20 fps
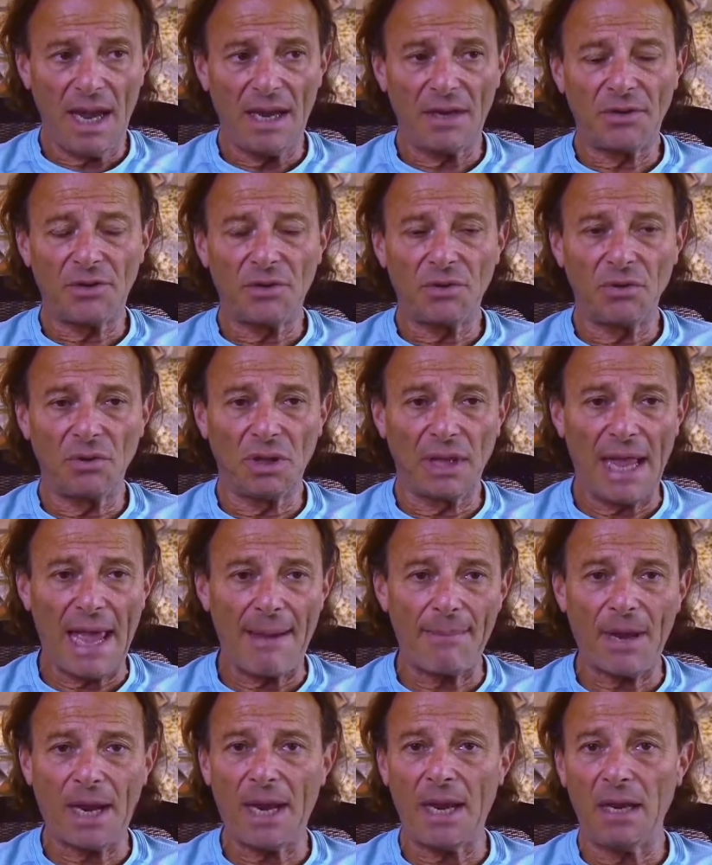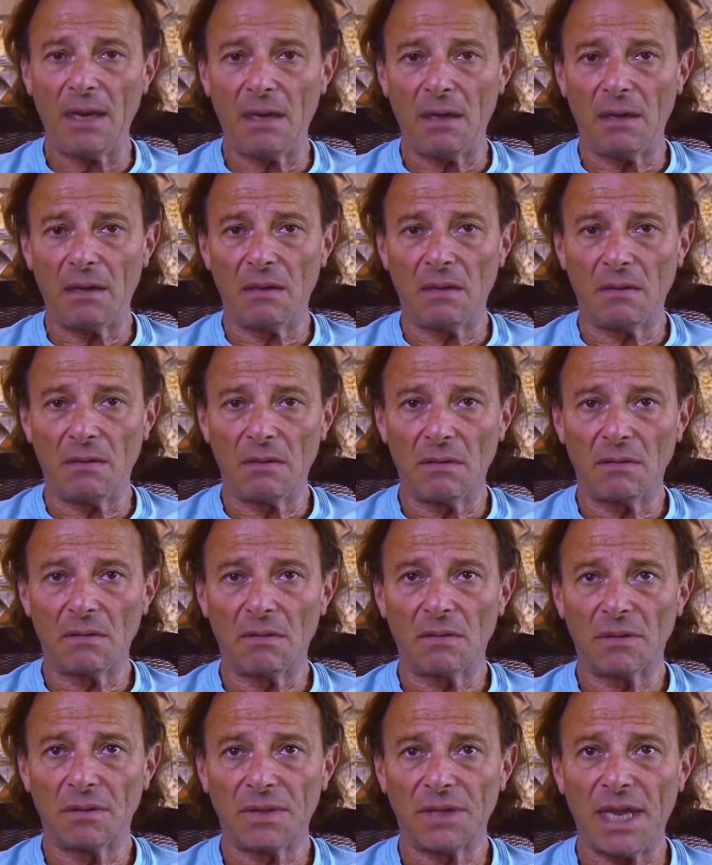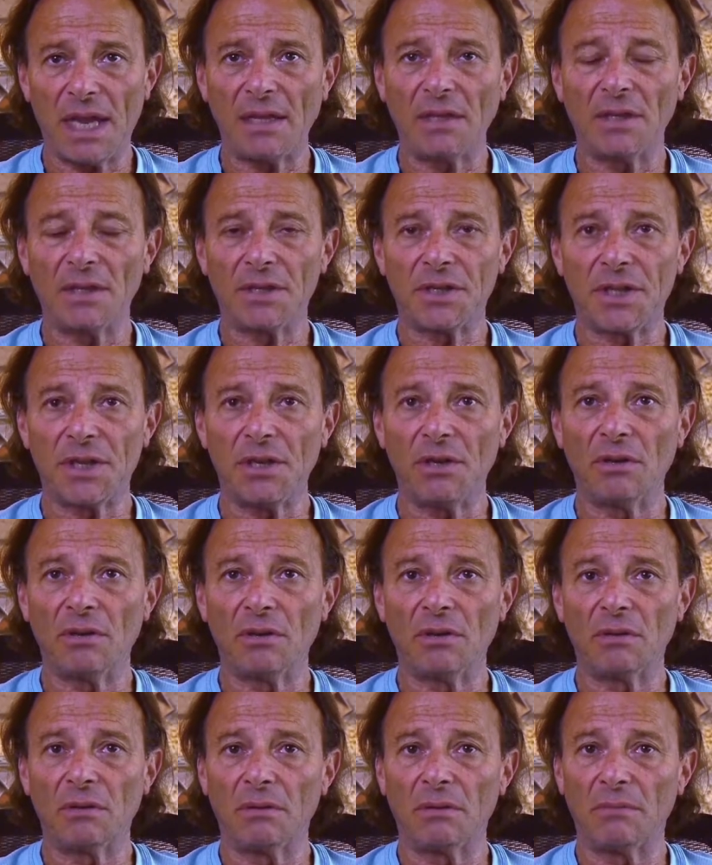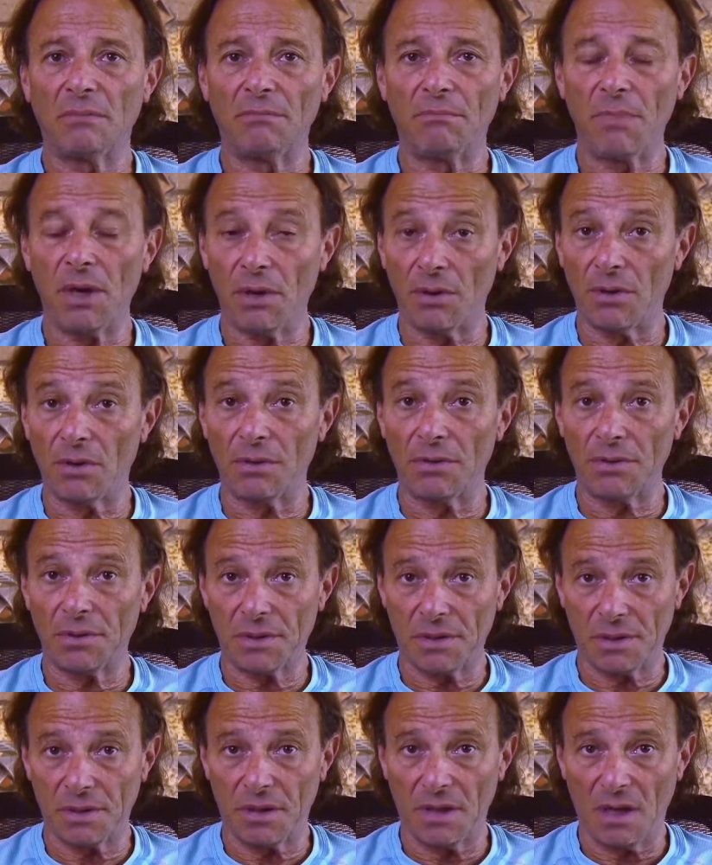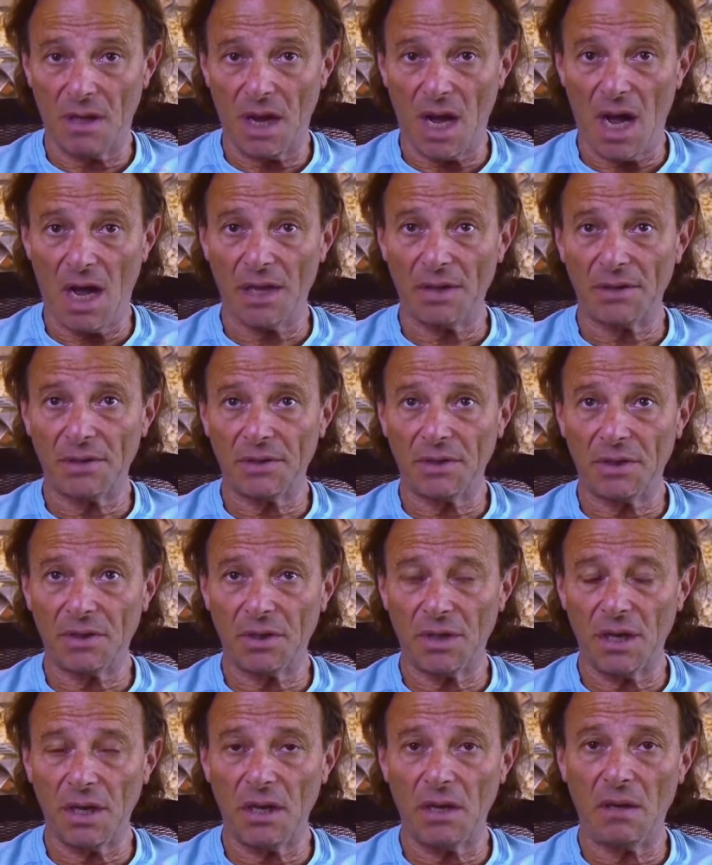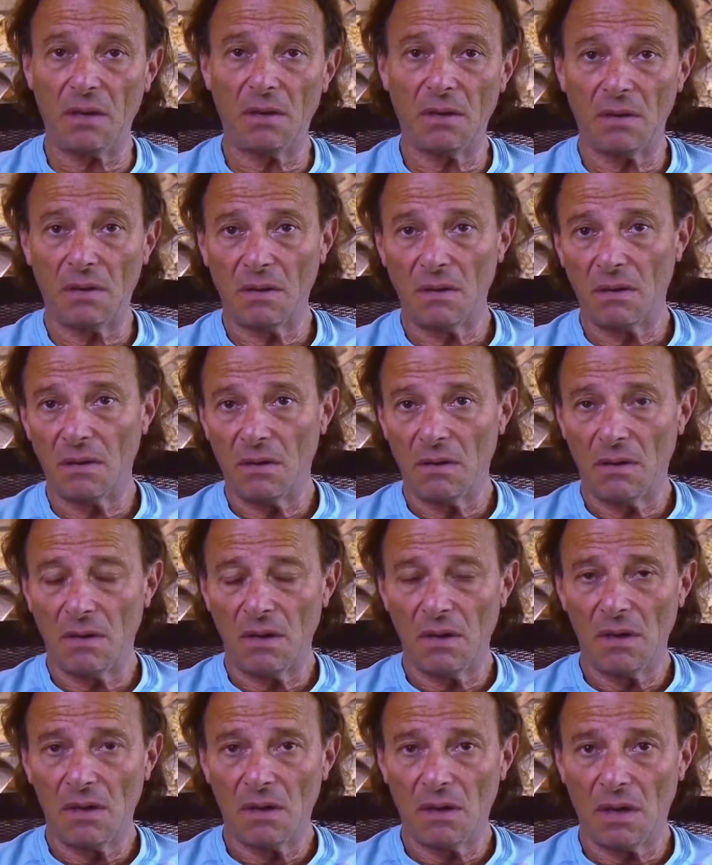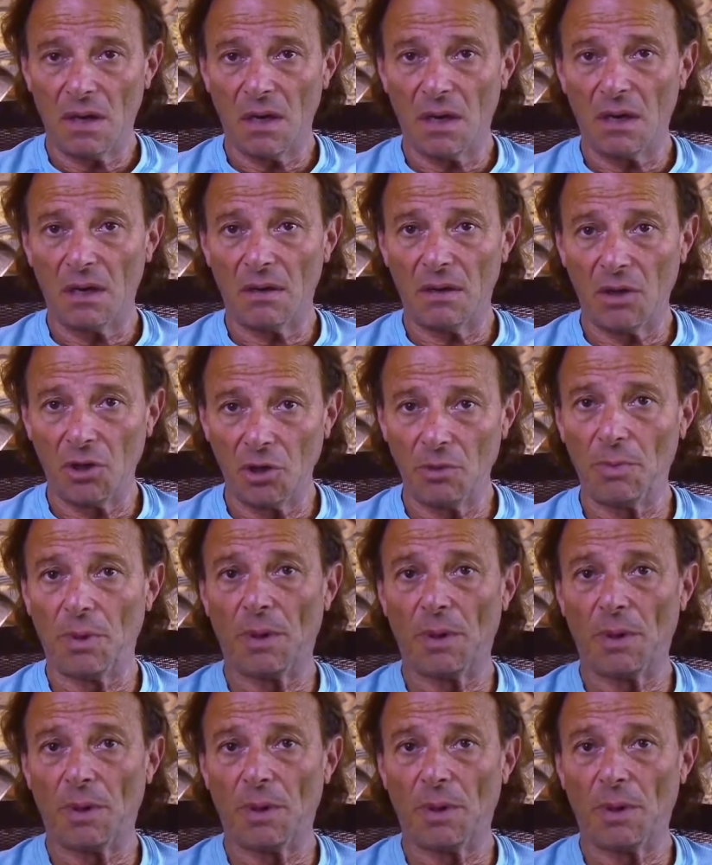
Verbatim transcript: and to laminate stainless steel mirrors onto the uh,